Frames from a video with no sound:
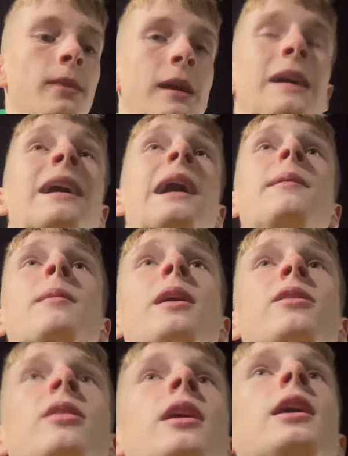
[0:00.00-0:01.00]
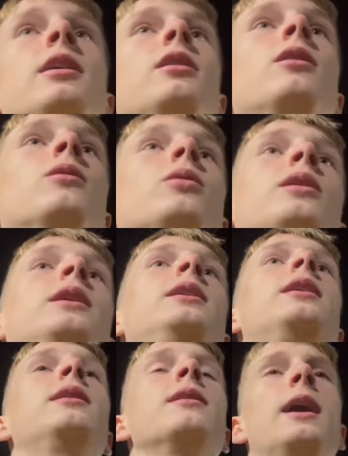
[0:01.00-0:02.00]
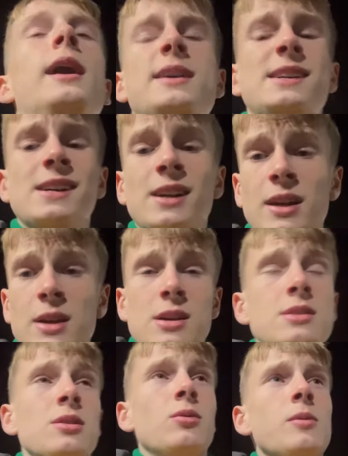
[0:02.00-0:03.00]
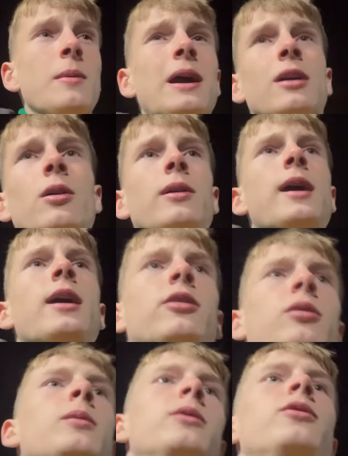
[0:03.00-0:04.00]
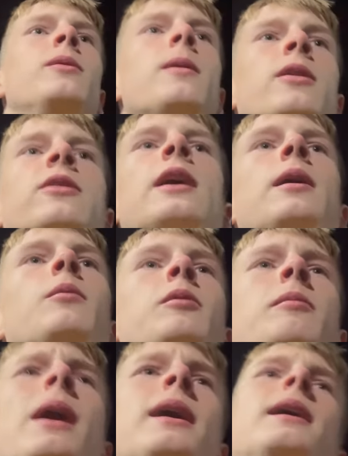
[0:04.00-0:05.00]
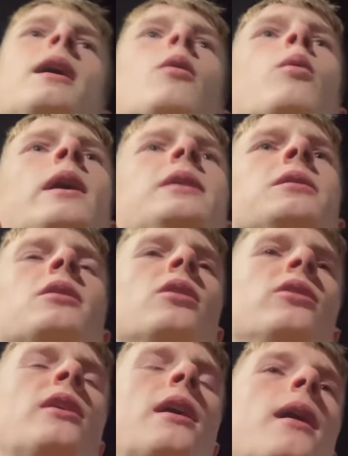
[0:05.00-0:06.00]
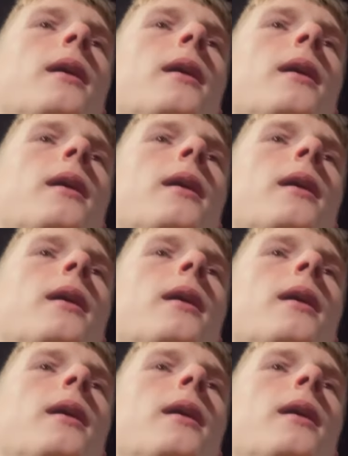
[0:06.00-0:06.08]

I came here tonight, you know, thinking that we might go and get something from this game. We might get a win because they